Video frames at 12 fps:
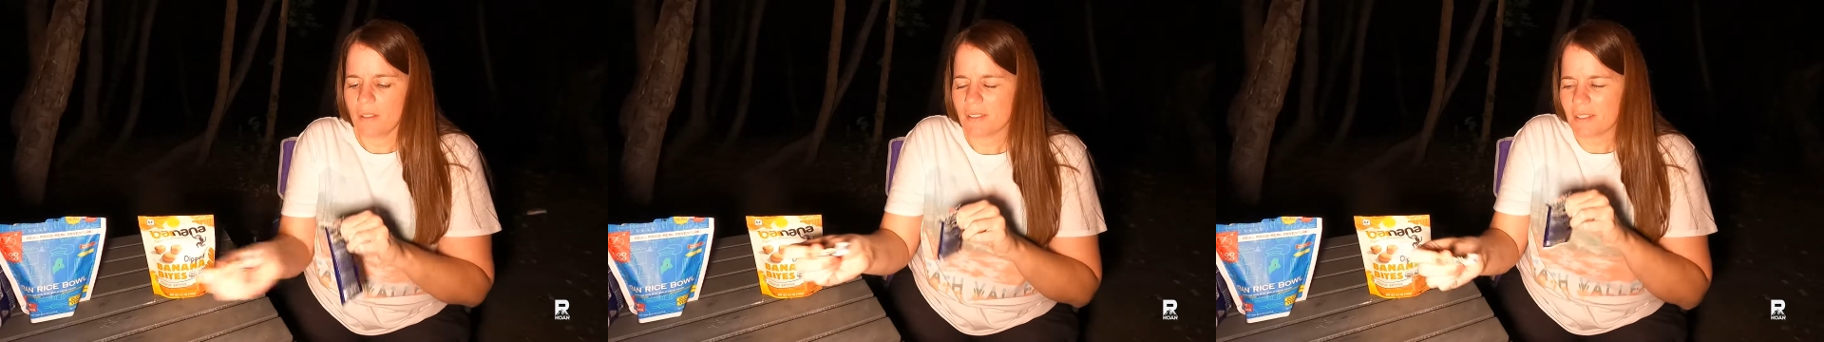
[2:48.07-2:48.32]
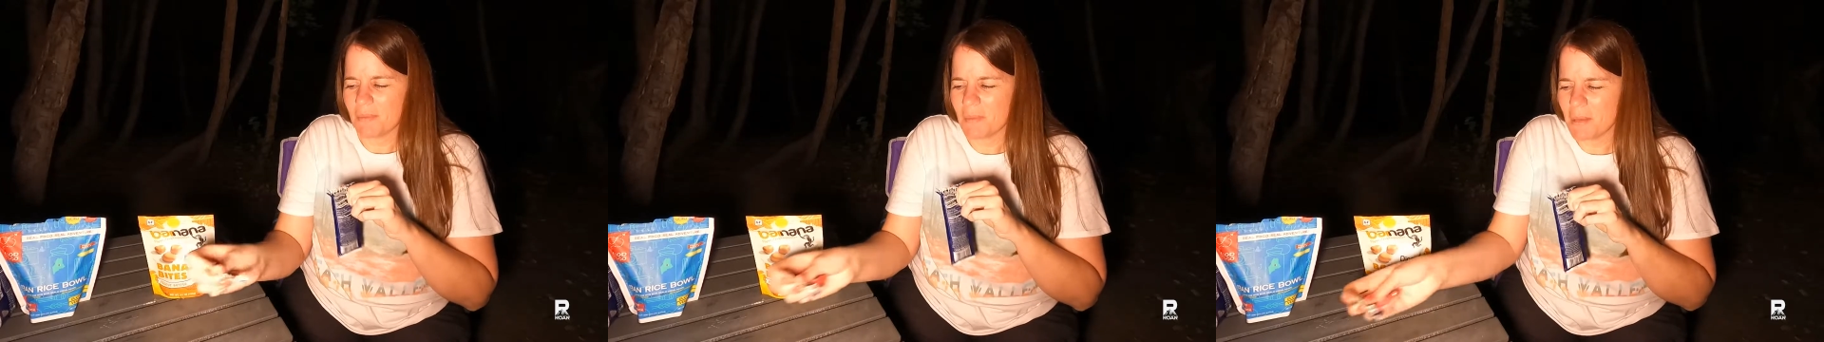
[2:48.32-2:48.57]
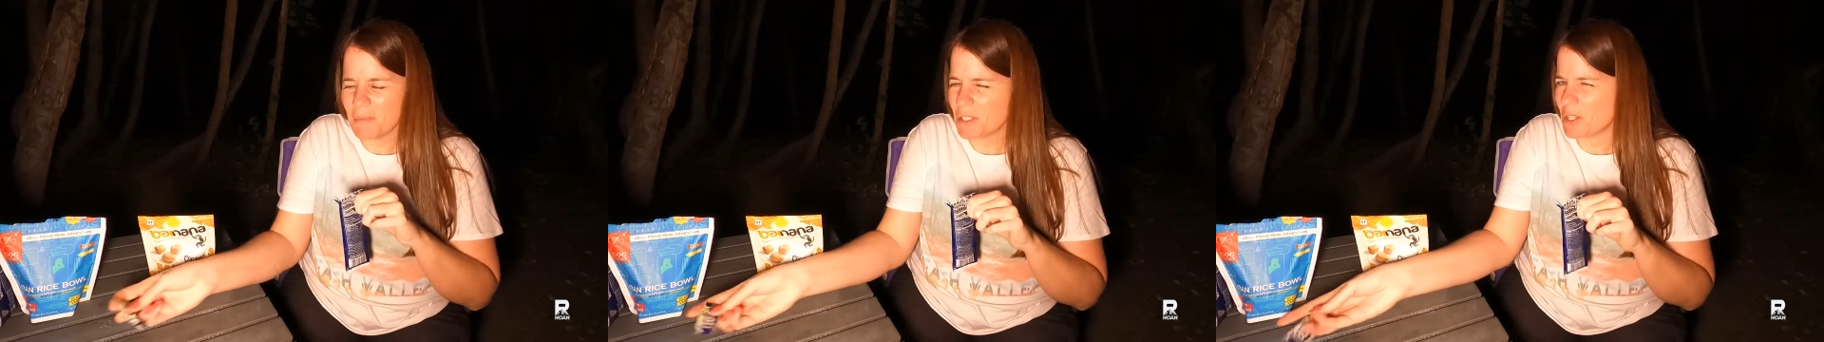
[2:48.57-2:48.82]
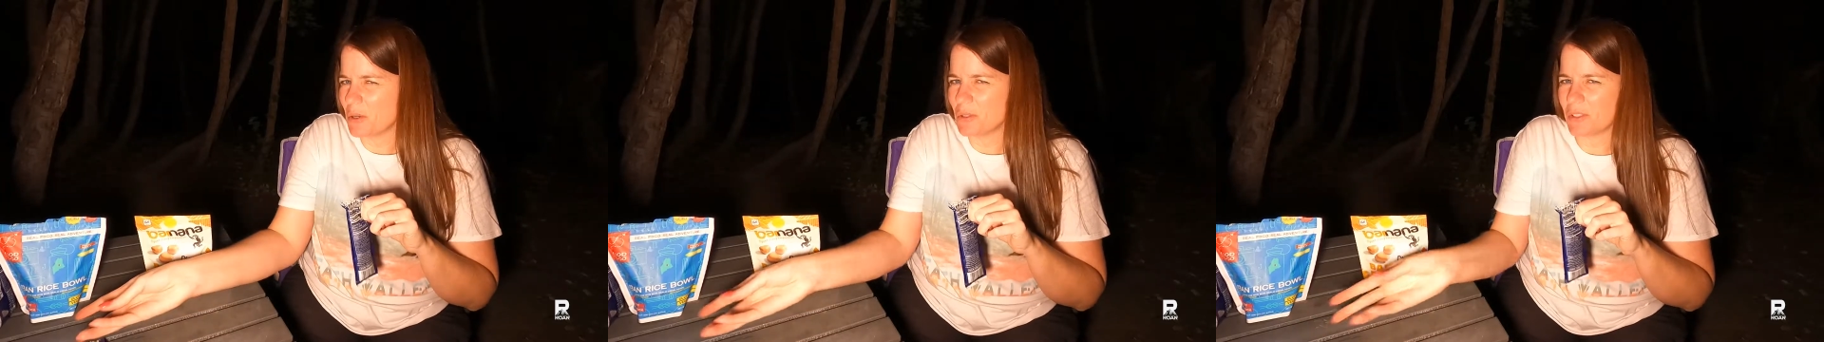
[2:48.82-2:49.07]
Sometimes
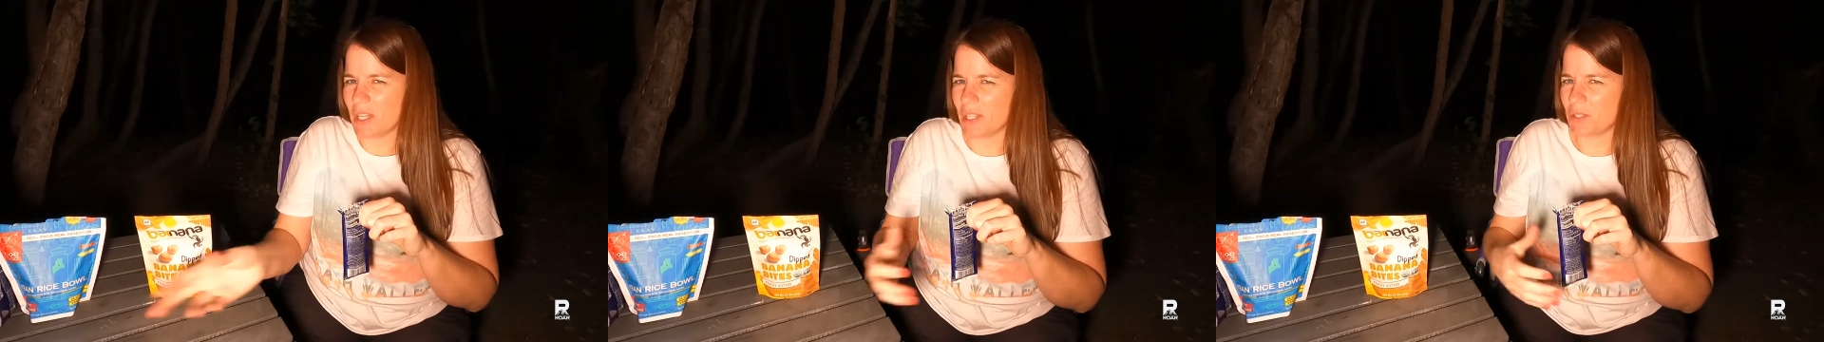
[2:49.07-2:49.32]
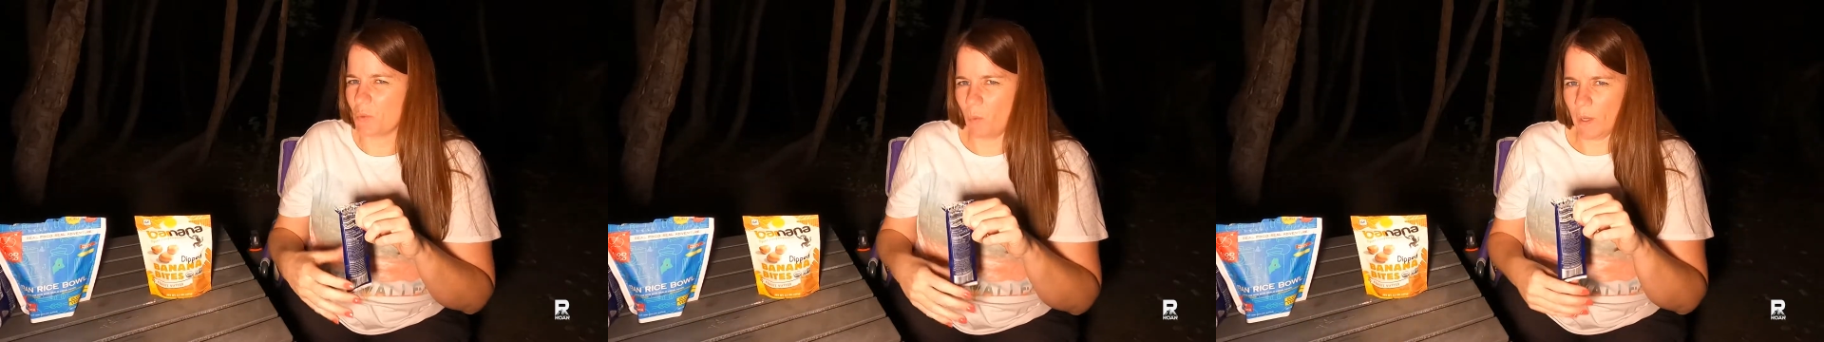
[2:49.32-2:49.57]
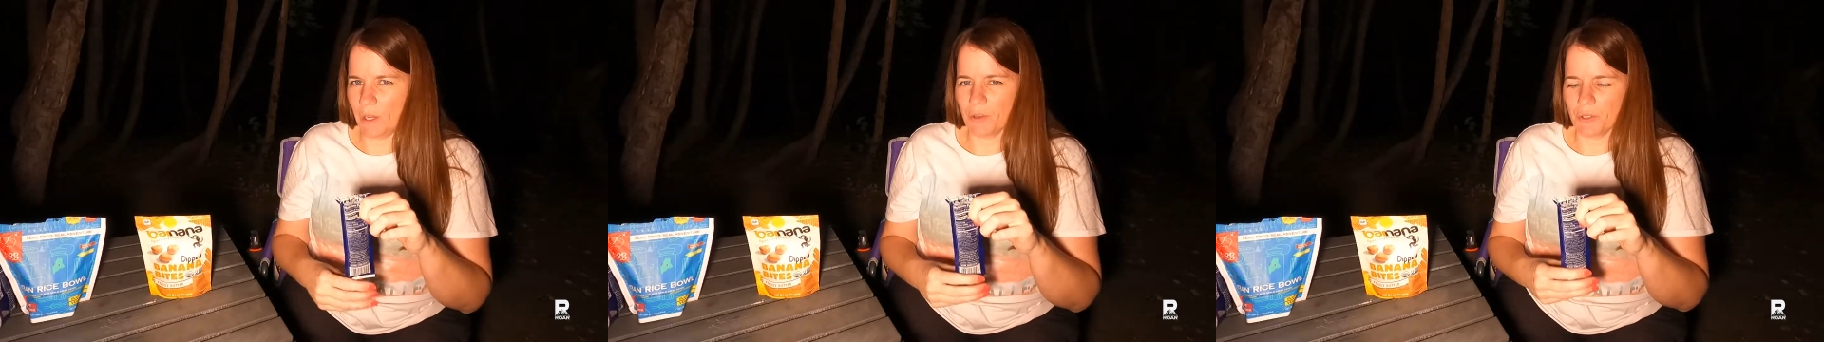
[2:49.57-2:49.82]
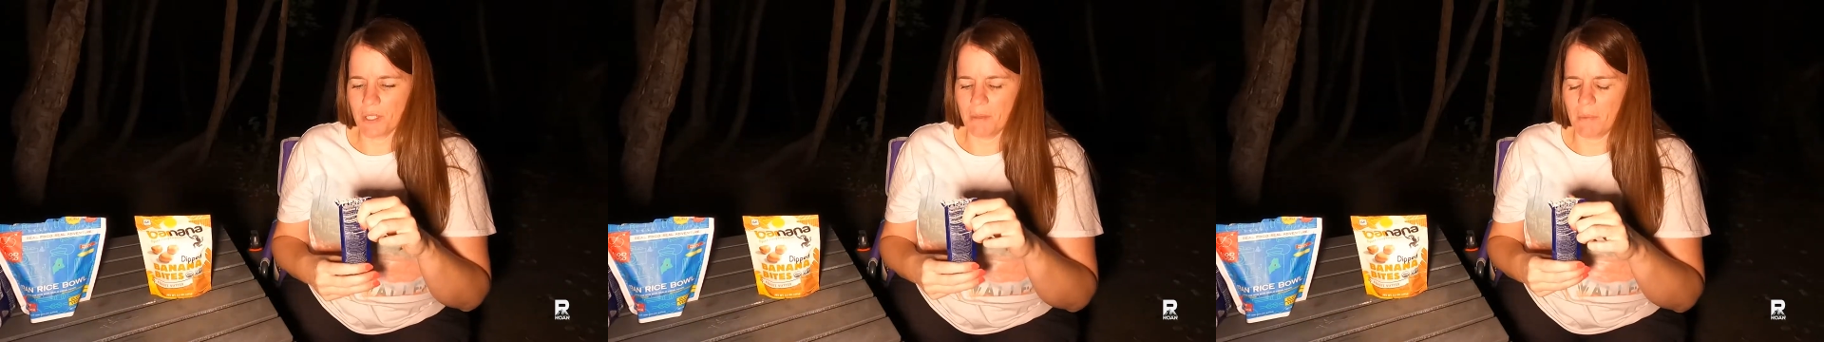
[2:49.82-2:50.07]
those taste
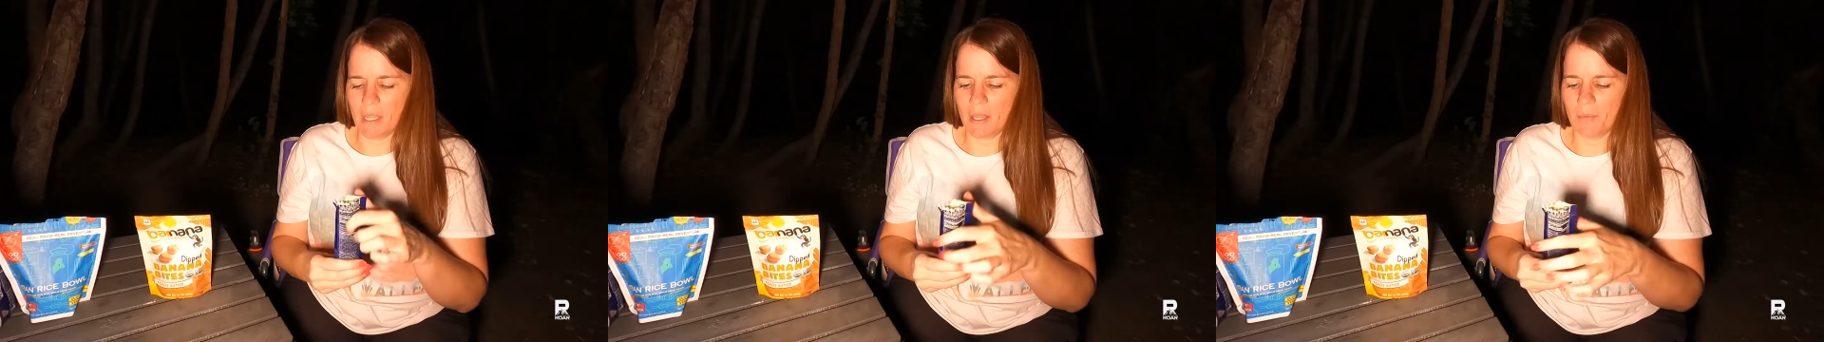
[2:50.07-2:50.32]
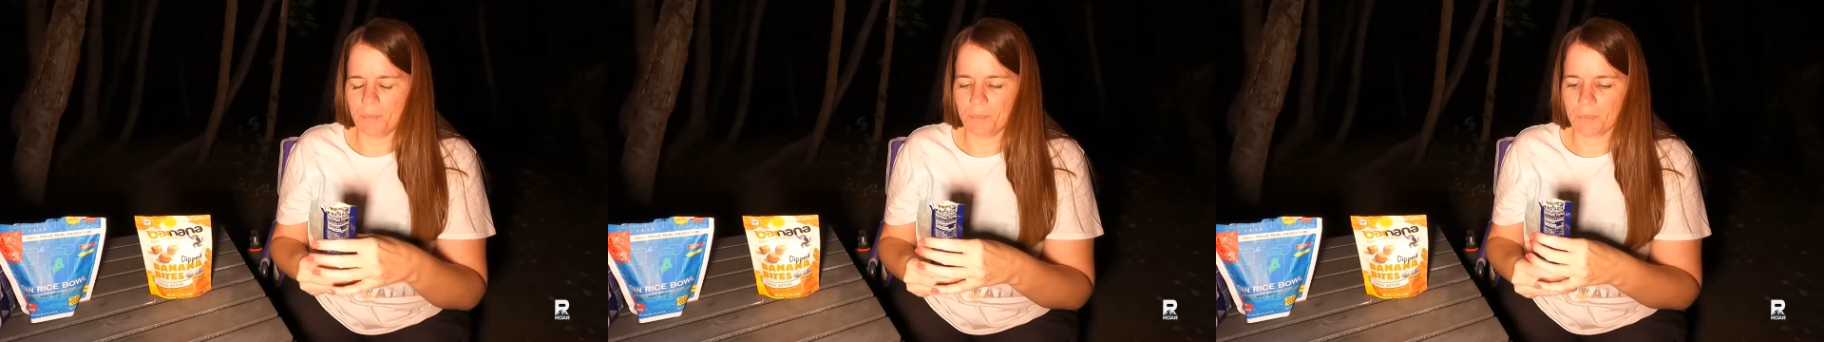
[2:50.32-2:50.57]
weird to me,